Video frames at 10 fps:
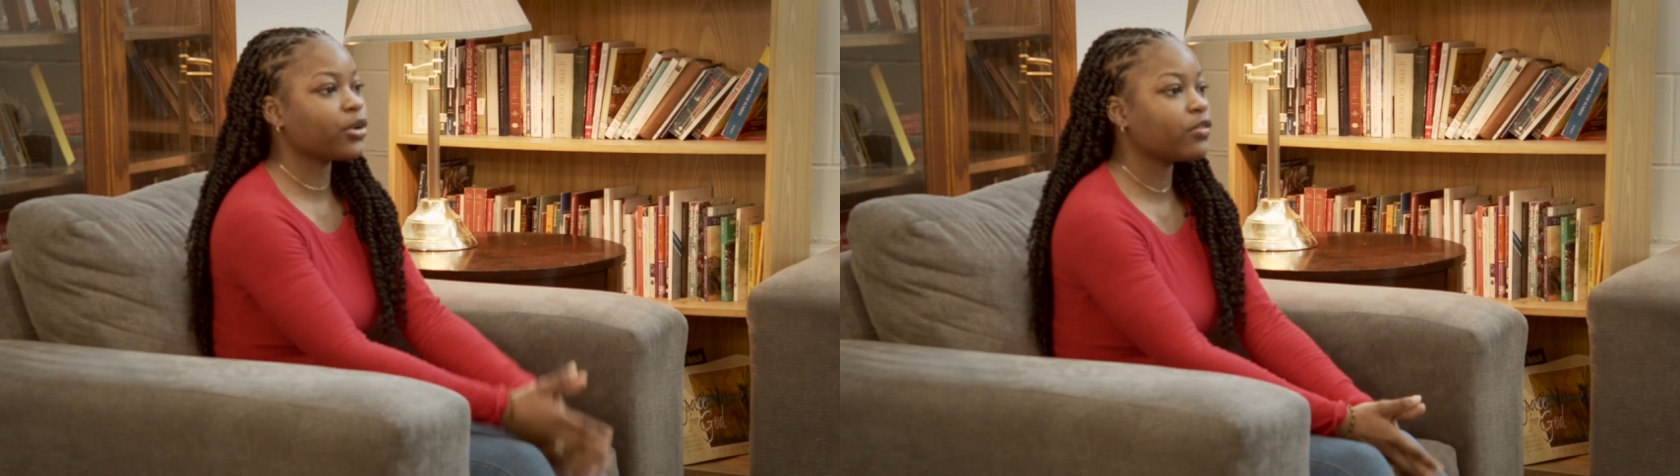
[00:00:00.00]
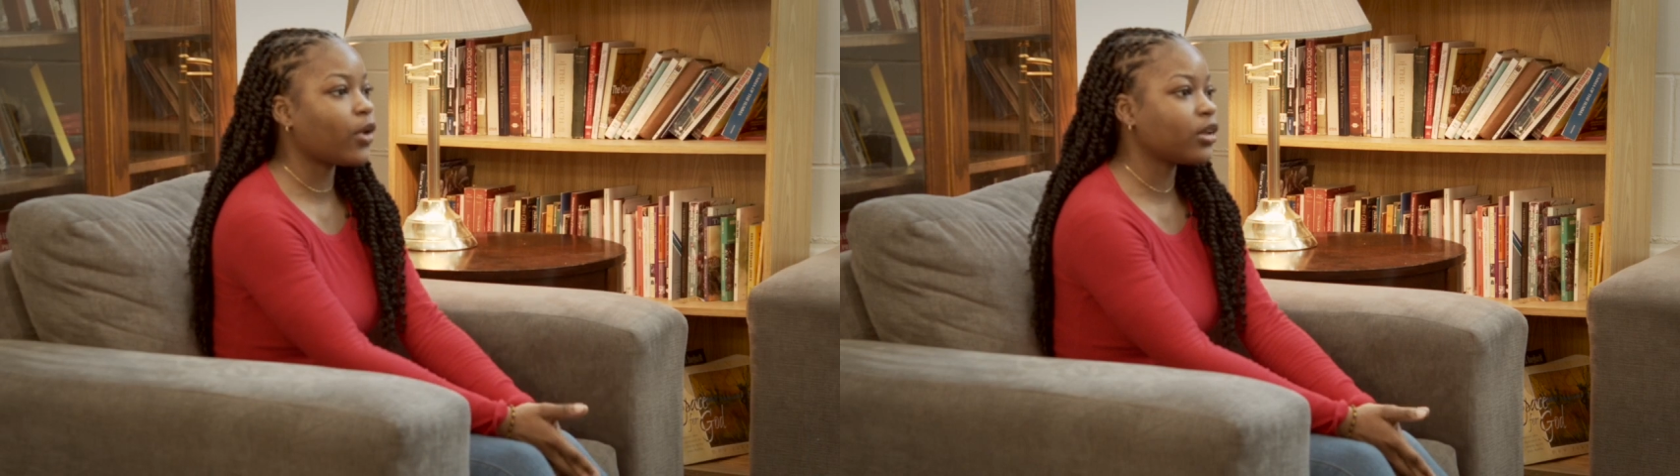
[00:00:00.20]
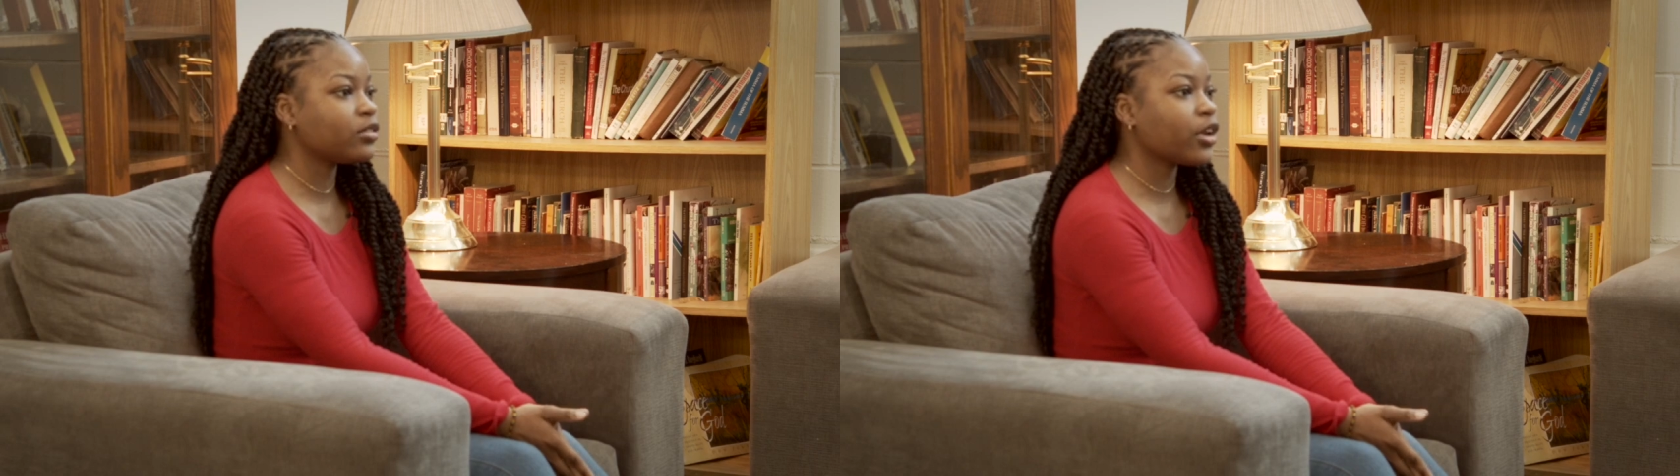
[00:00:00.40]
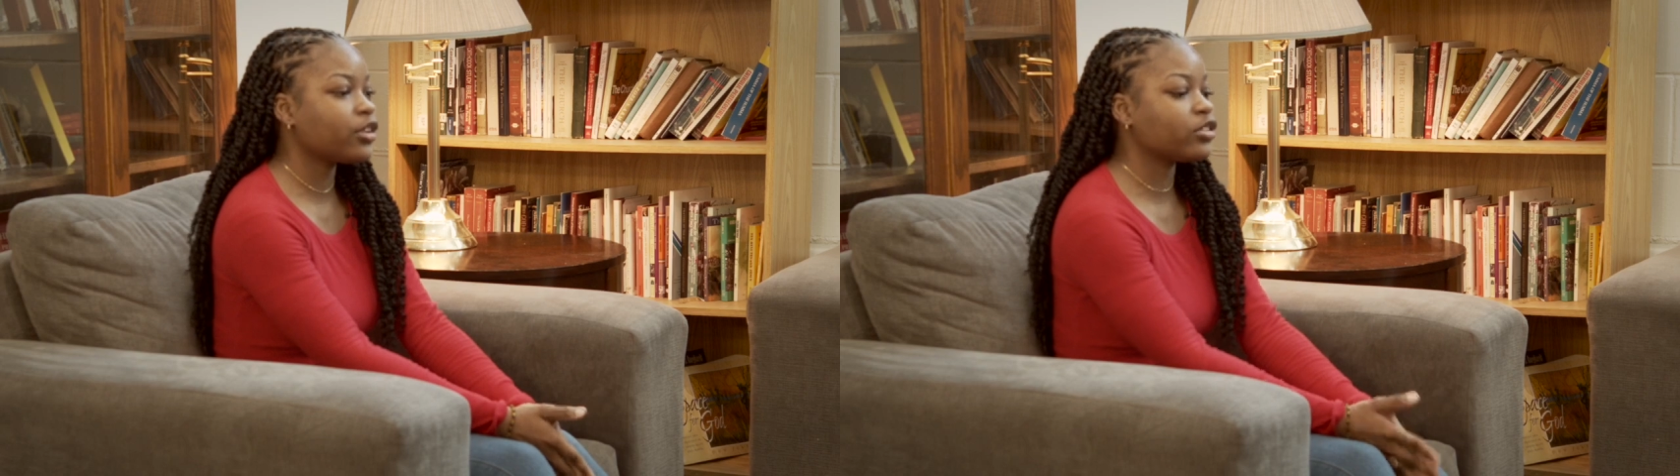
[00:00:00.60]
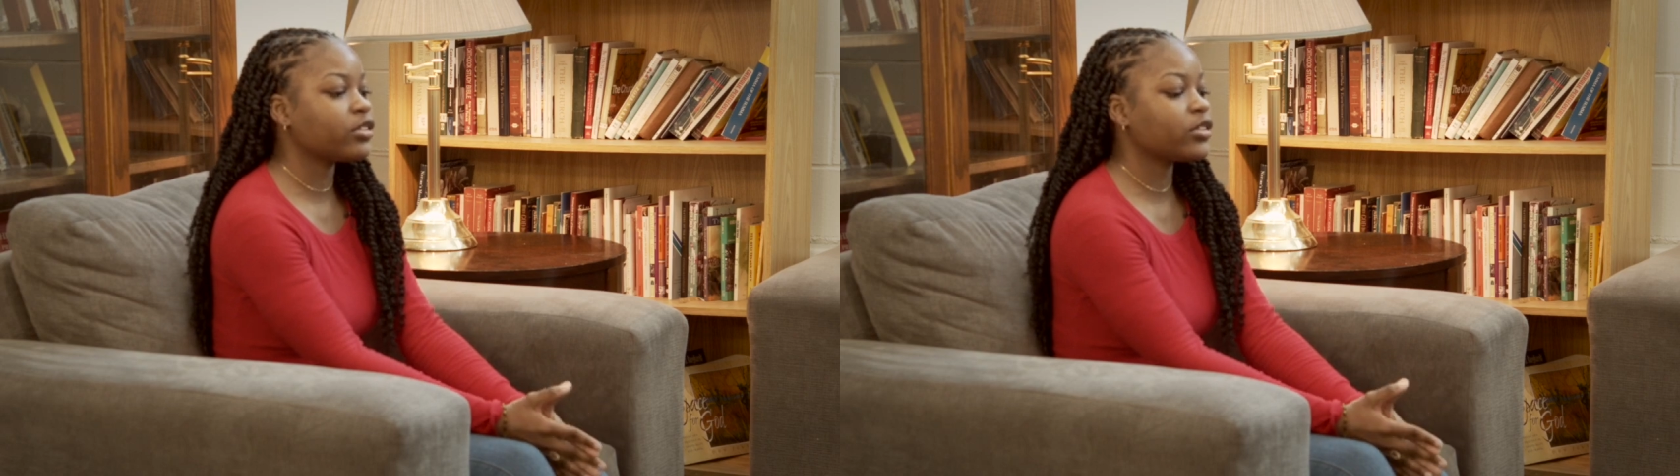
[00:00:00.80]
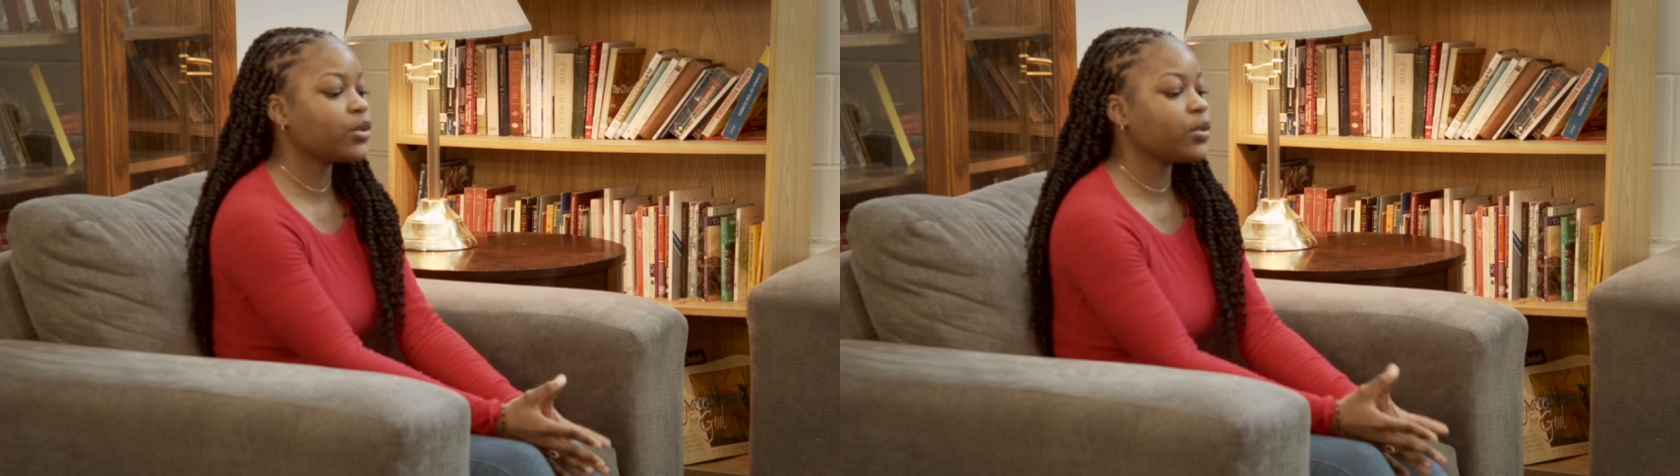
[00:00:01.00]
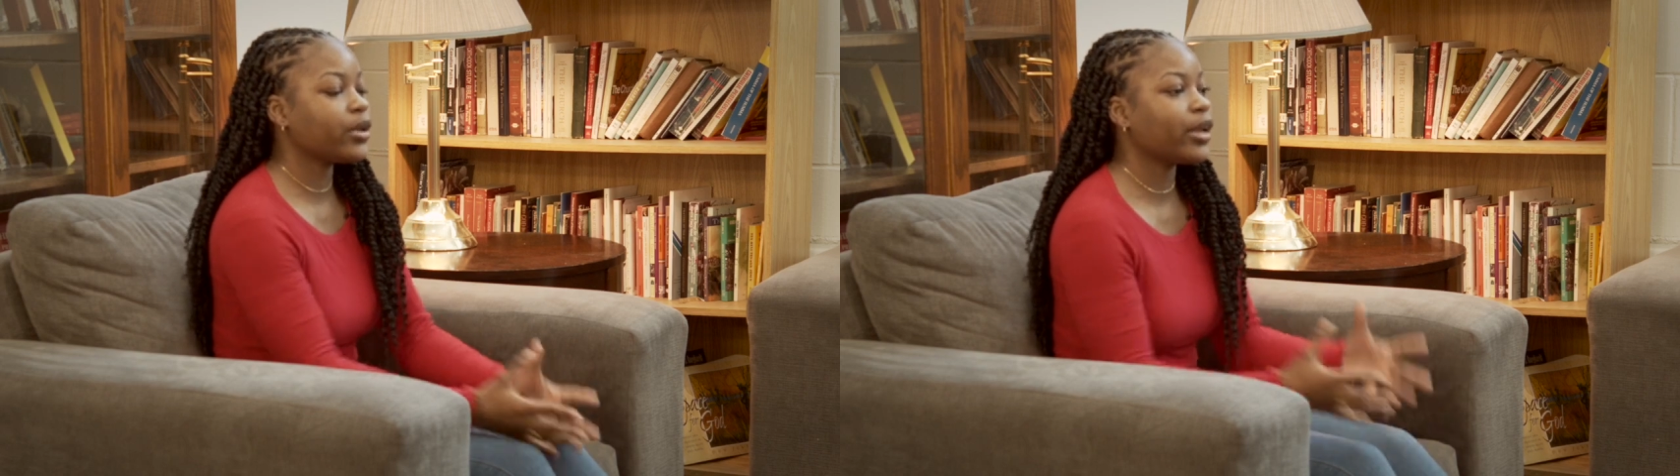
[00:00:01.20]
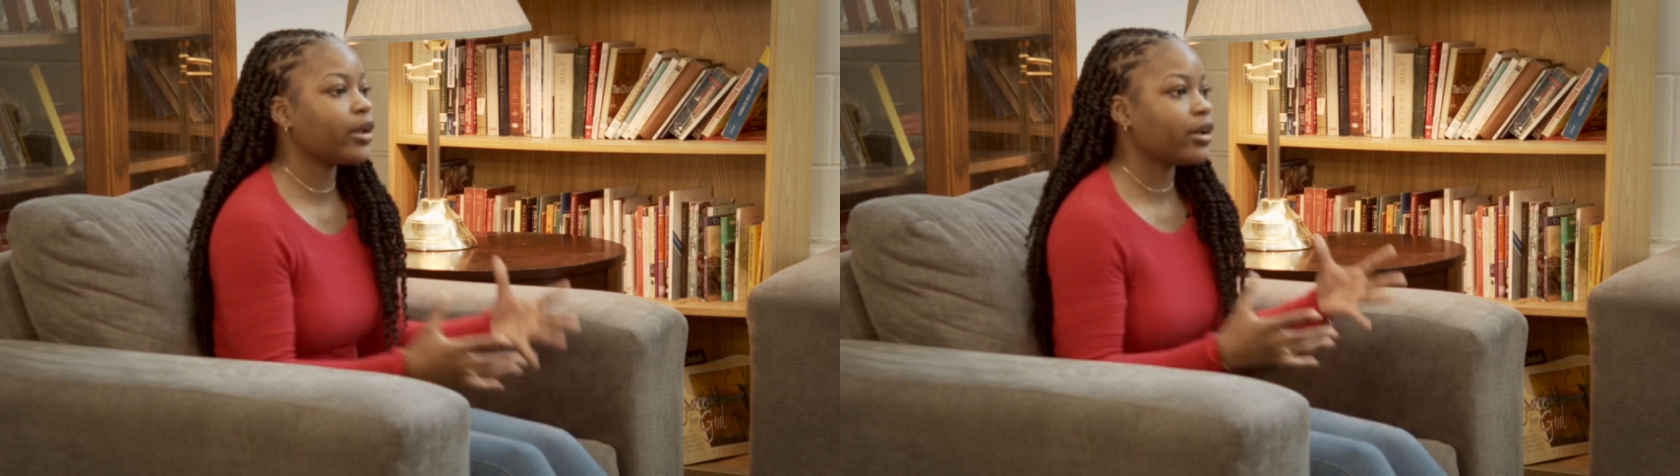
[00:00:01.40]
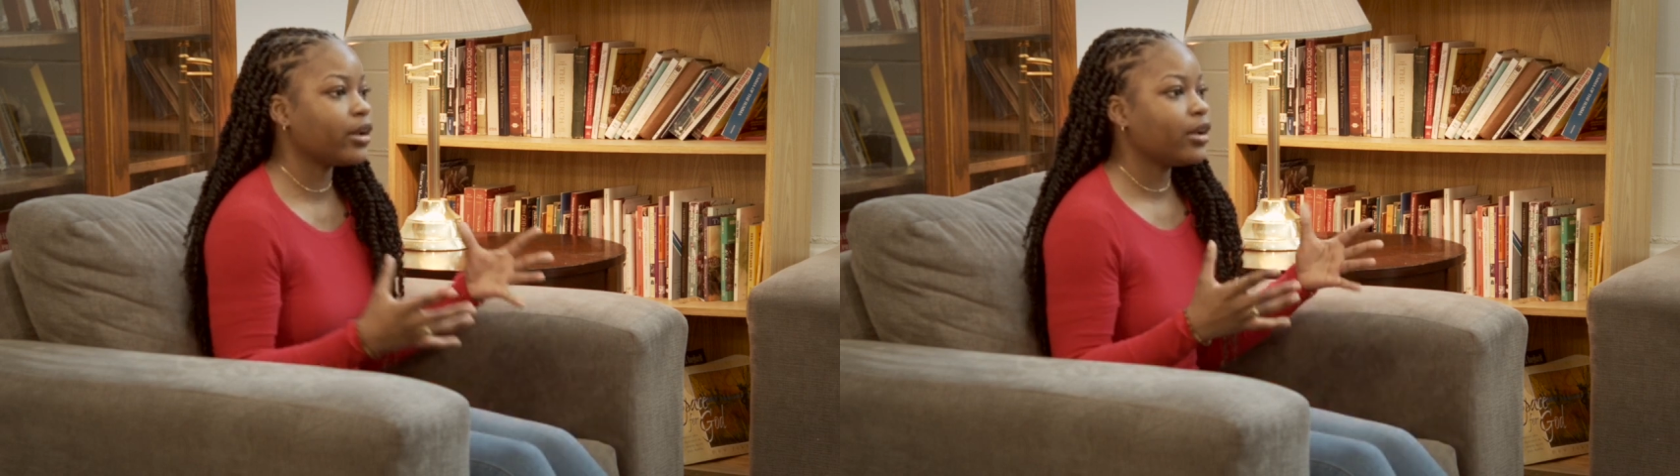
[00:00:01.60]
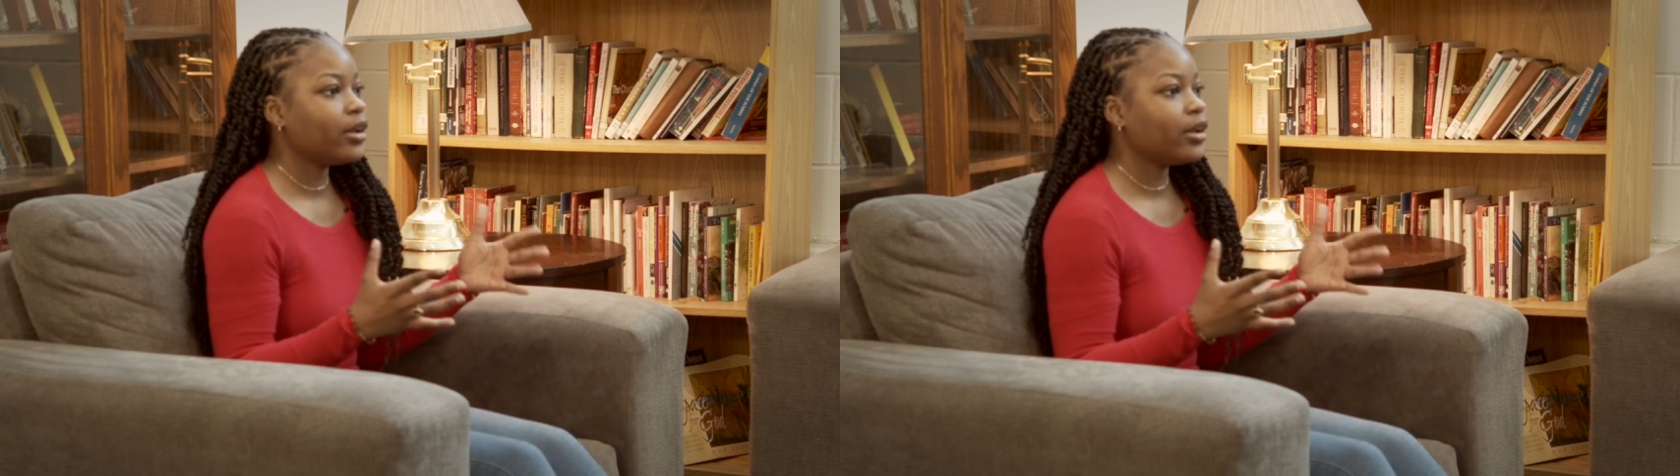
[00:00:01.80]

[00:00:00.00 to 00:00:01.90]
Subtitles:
per volunteer just so you can